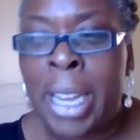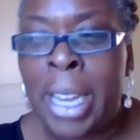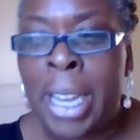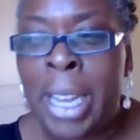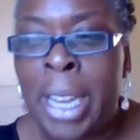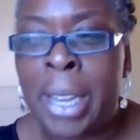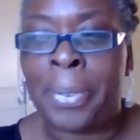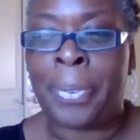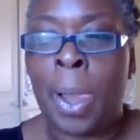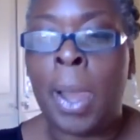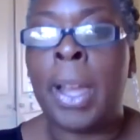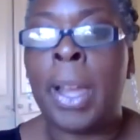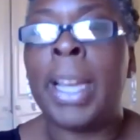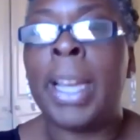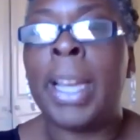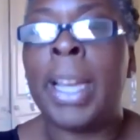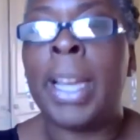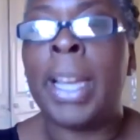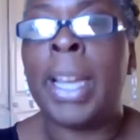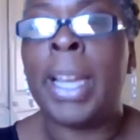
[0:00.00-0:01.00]
grief,
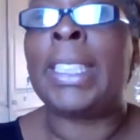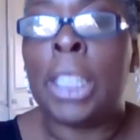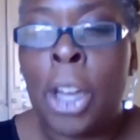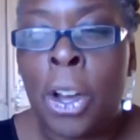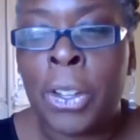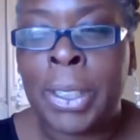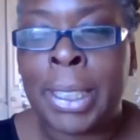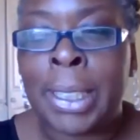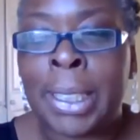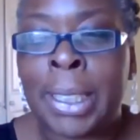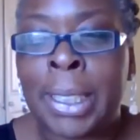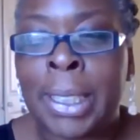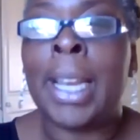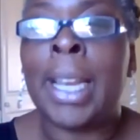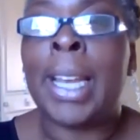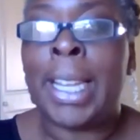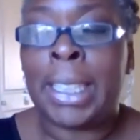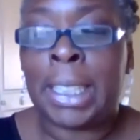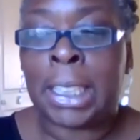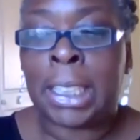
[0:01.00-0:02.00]
it's
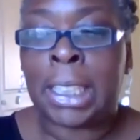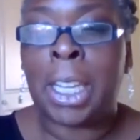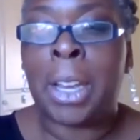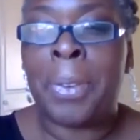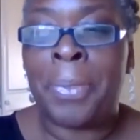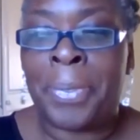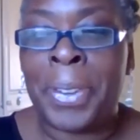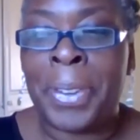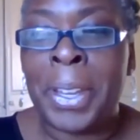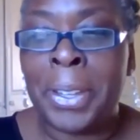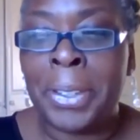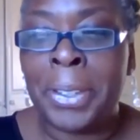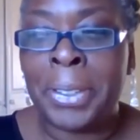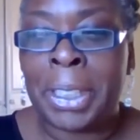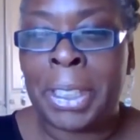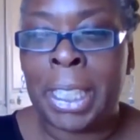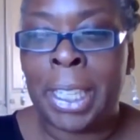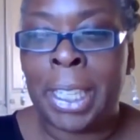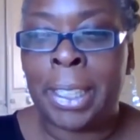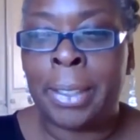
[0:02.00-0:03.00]
loss, it's
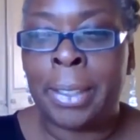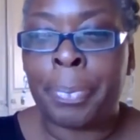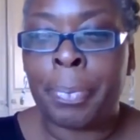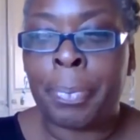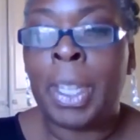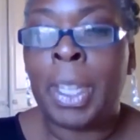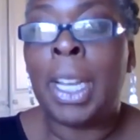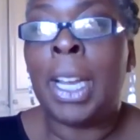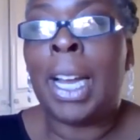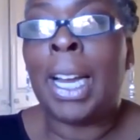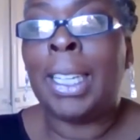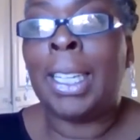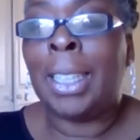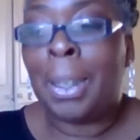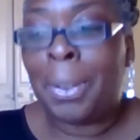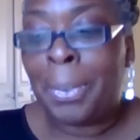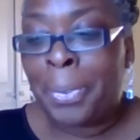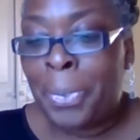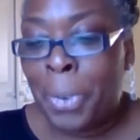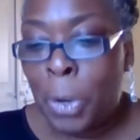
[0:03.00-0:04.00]
confusion.
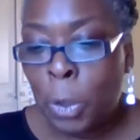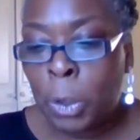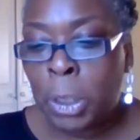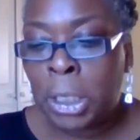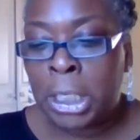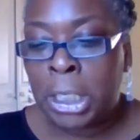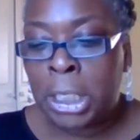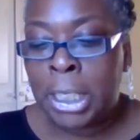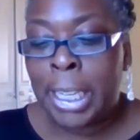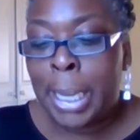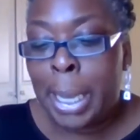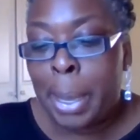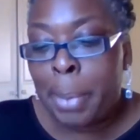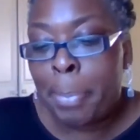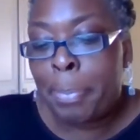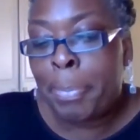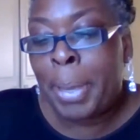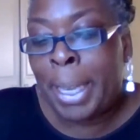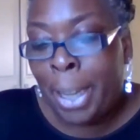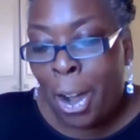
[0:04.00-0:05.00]
And
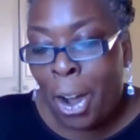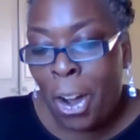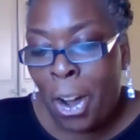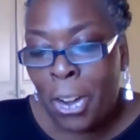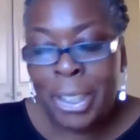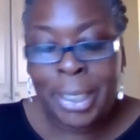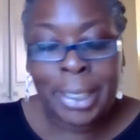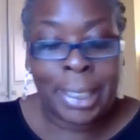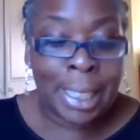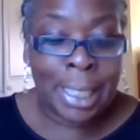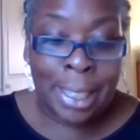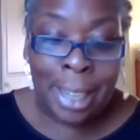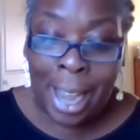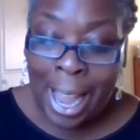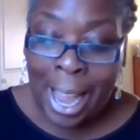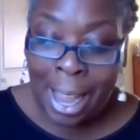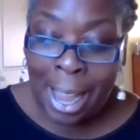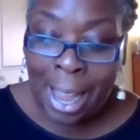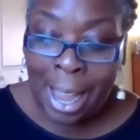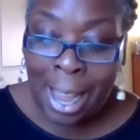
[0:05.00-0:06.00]
unfortunately, because,
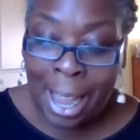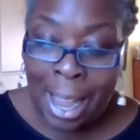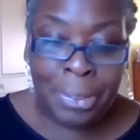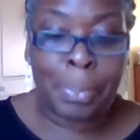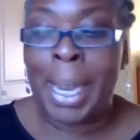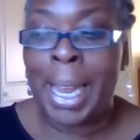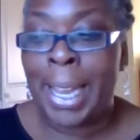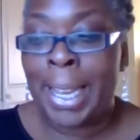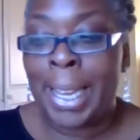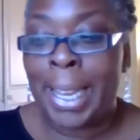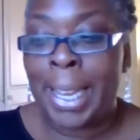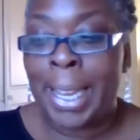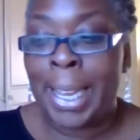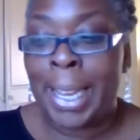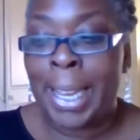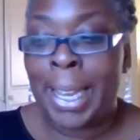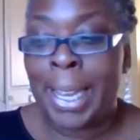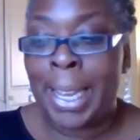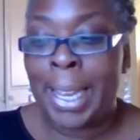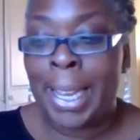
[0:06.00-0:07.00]
and I have to play,
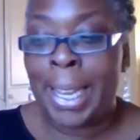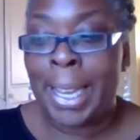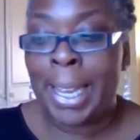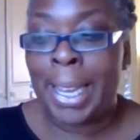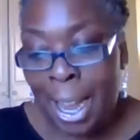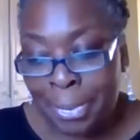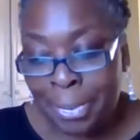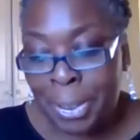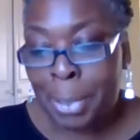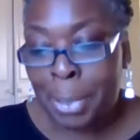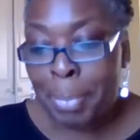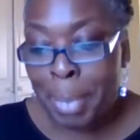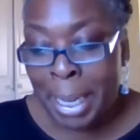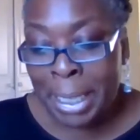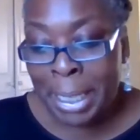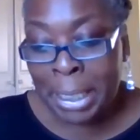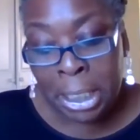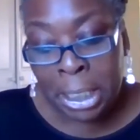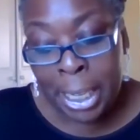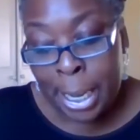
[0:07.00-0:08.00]
I have to, I
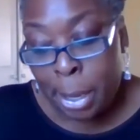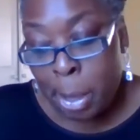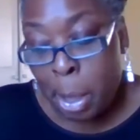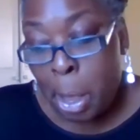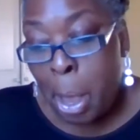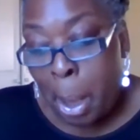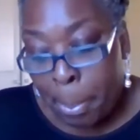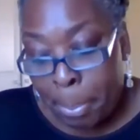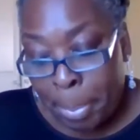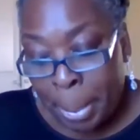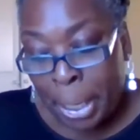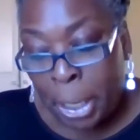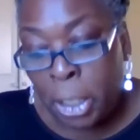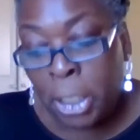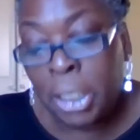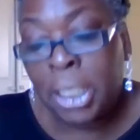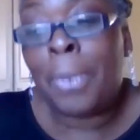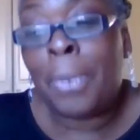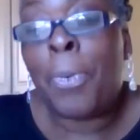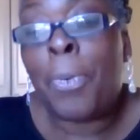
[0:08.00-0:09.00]
have to mention it,
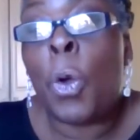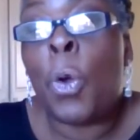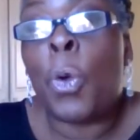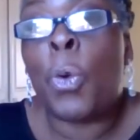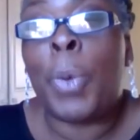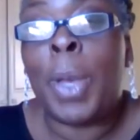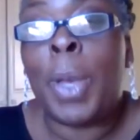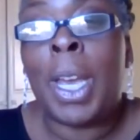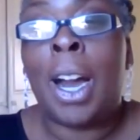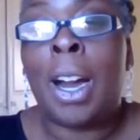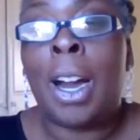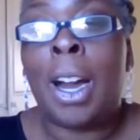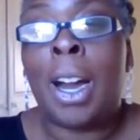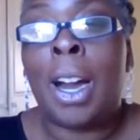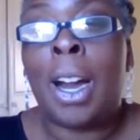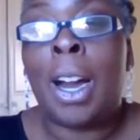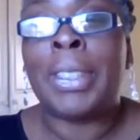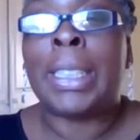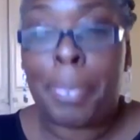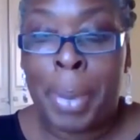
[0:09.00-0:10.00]
because of who we
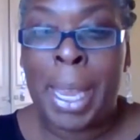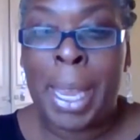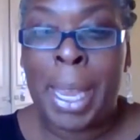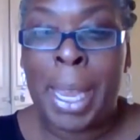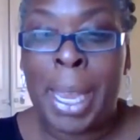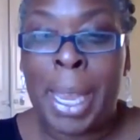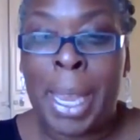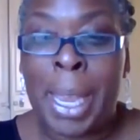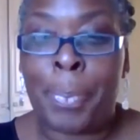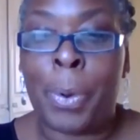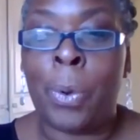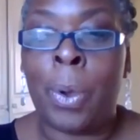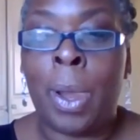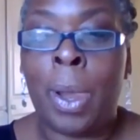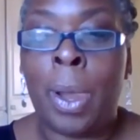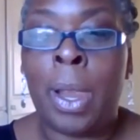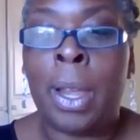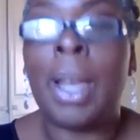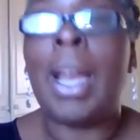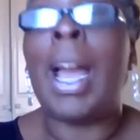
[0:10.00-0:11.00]
are as a
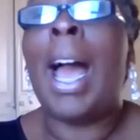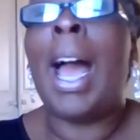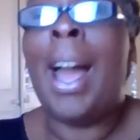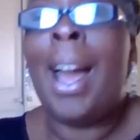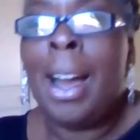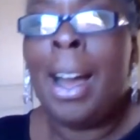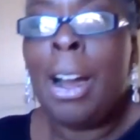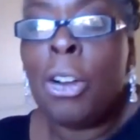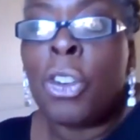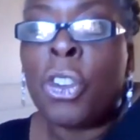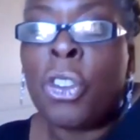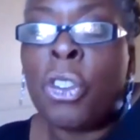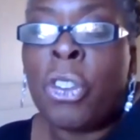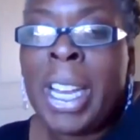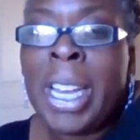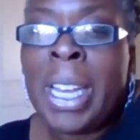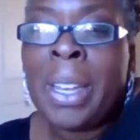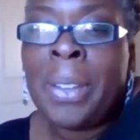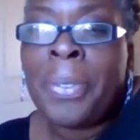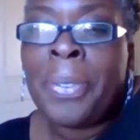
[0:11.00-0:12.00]
people, our
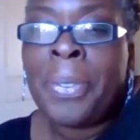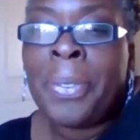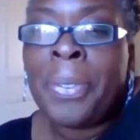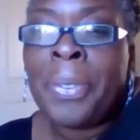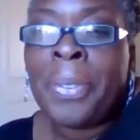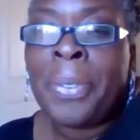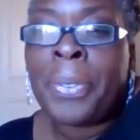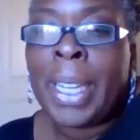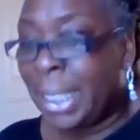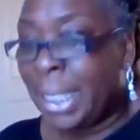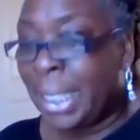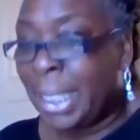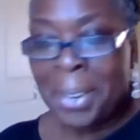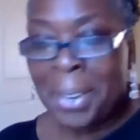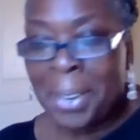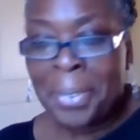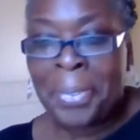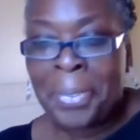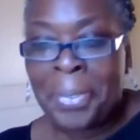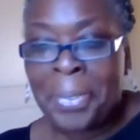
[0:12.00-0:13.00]
grief
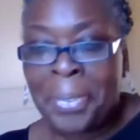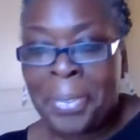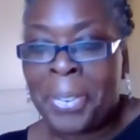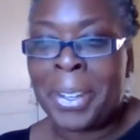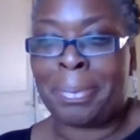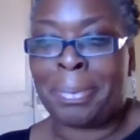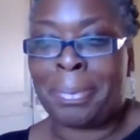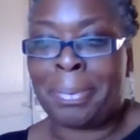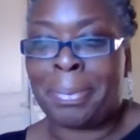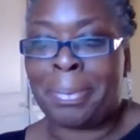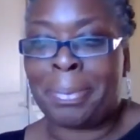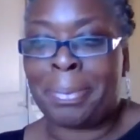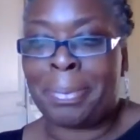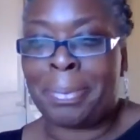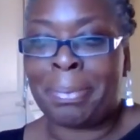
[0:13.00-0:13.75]
is different.